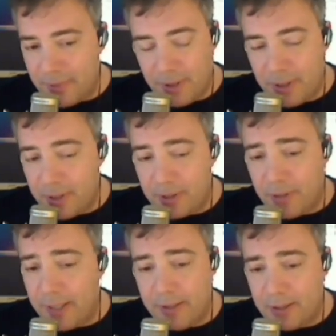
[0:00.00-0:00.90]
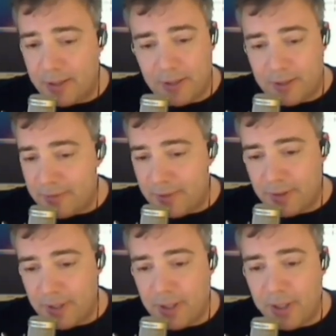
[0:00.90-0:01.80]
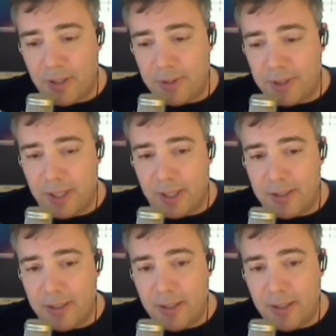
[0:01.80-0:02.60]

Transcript: you're great. You're you know you're good to go. You're done. You're done.